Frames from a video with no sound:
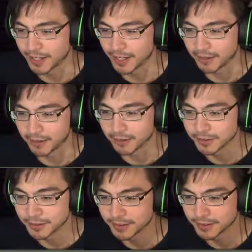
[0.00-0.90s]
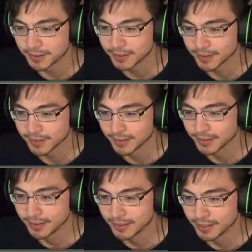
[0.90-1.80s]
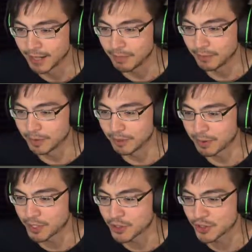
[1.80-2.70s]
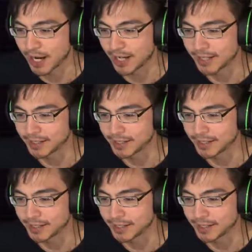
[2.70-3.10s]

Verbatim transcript: that arrow. Hit me with your best shot.